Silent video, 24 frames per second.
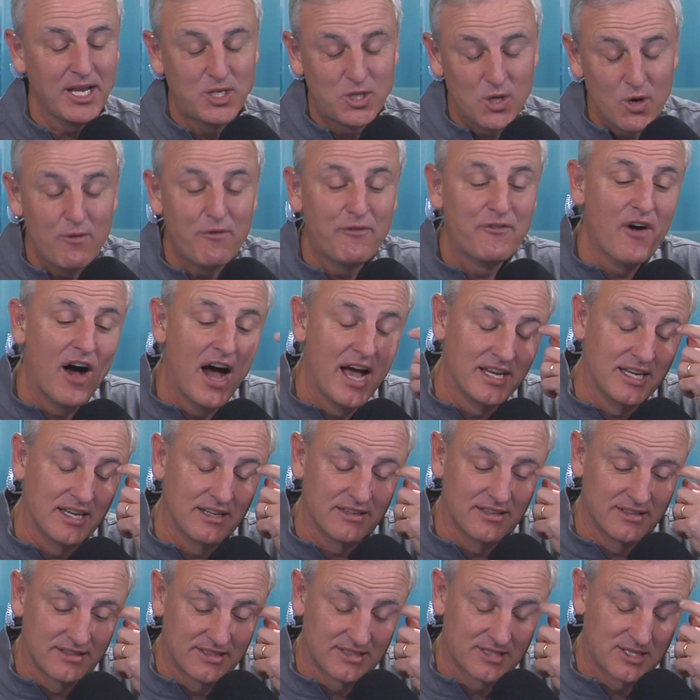do find it
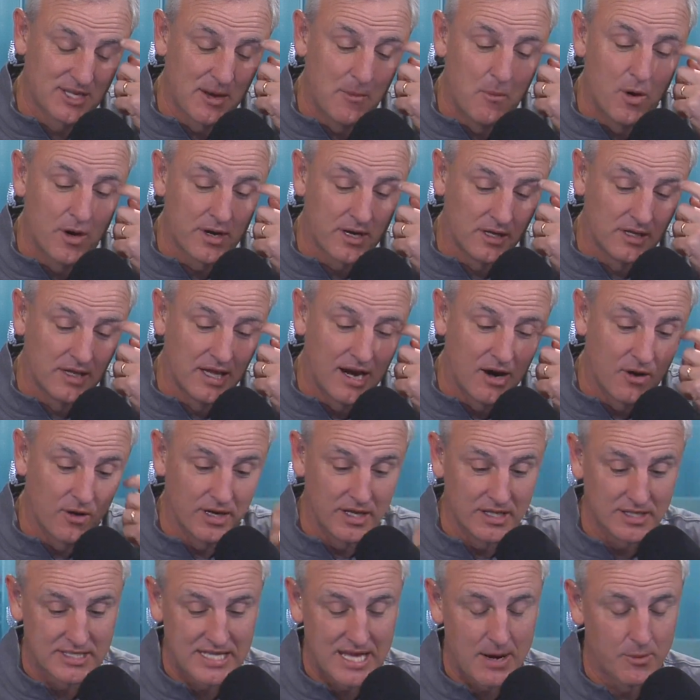somewhat
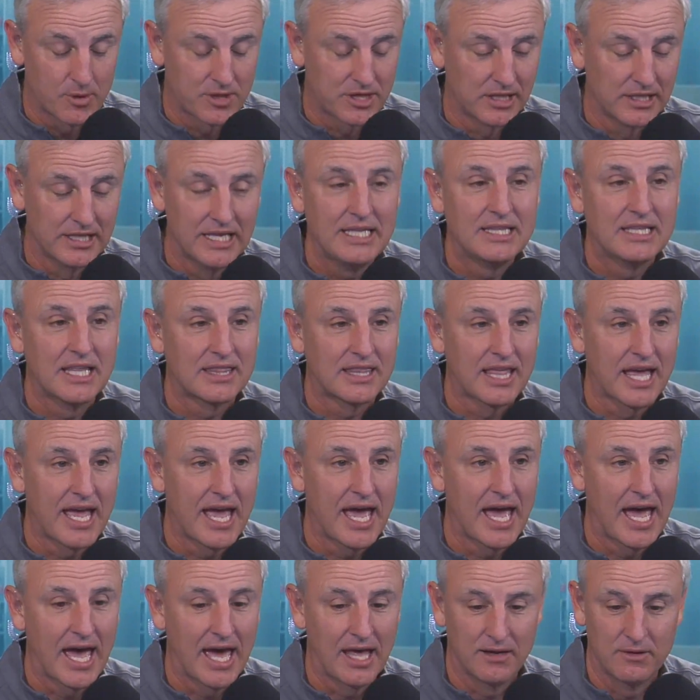hilarious that with the lead that they
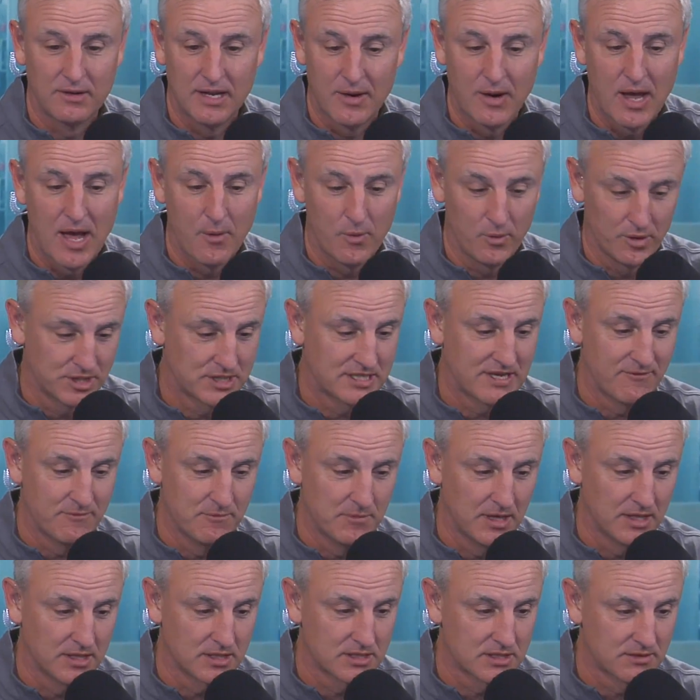had with seven
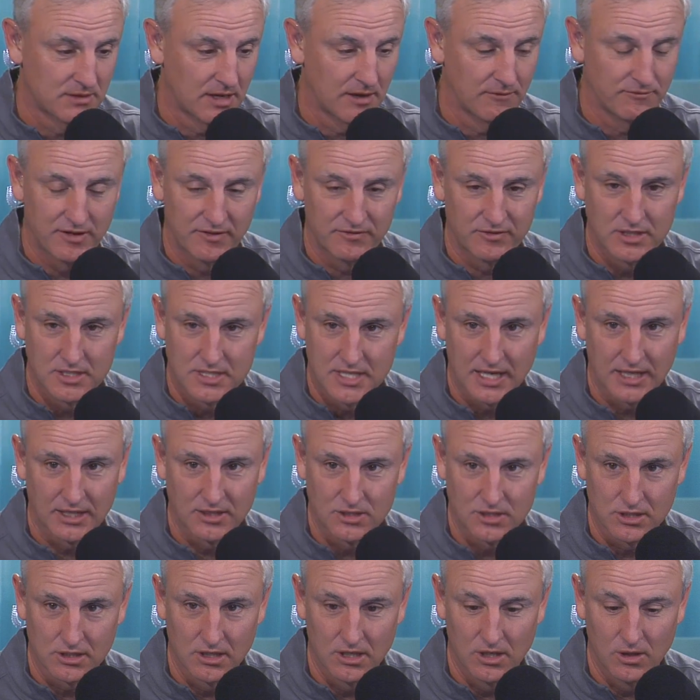minutes and fifty
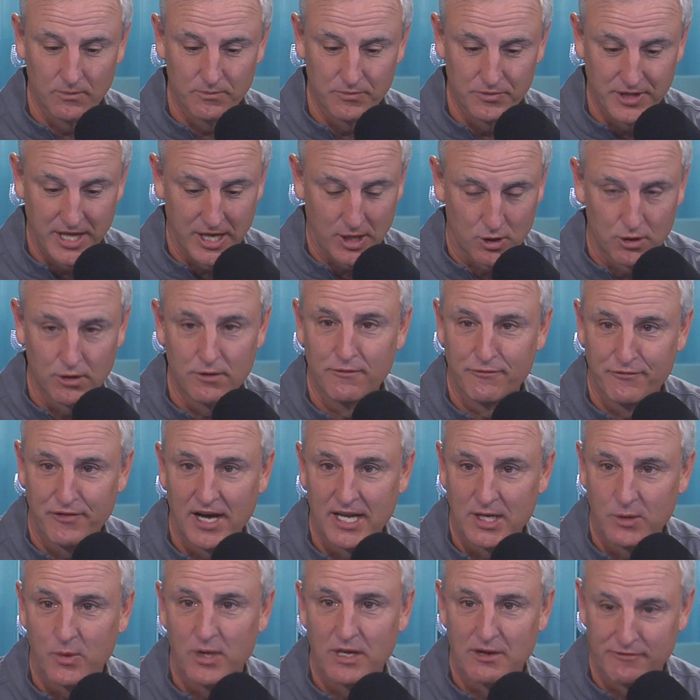seconds to go, they couldn't
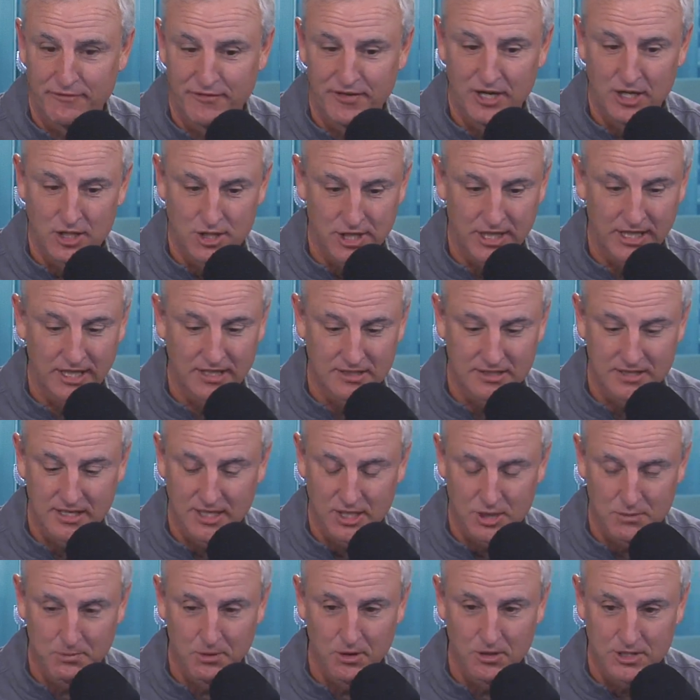find a way to finish against a
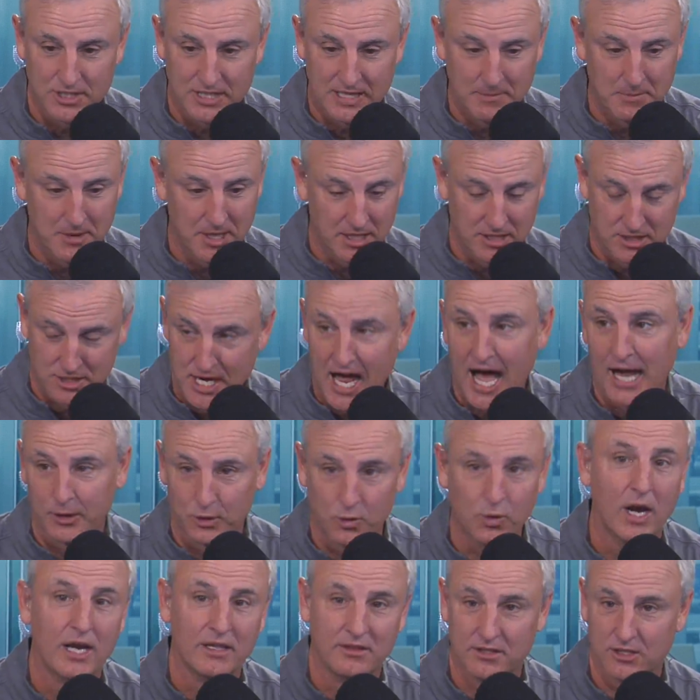Spurs team that is not
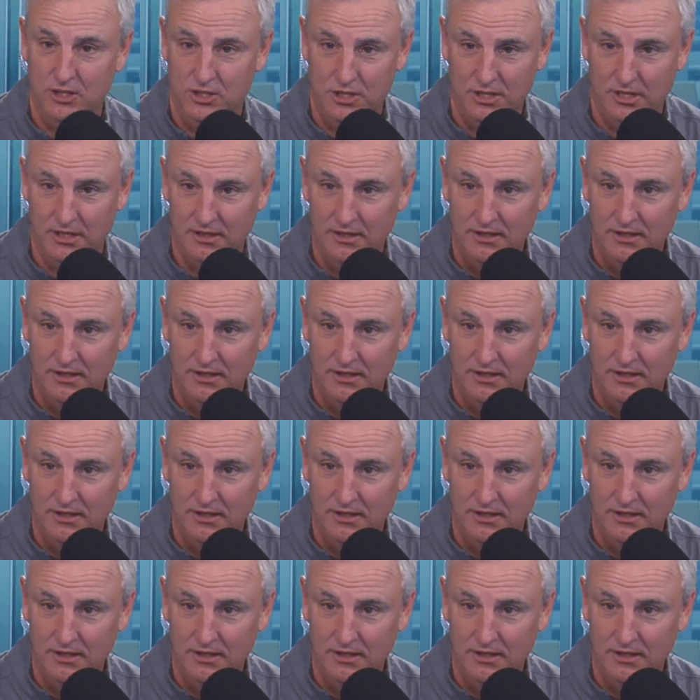great this year.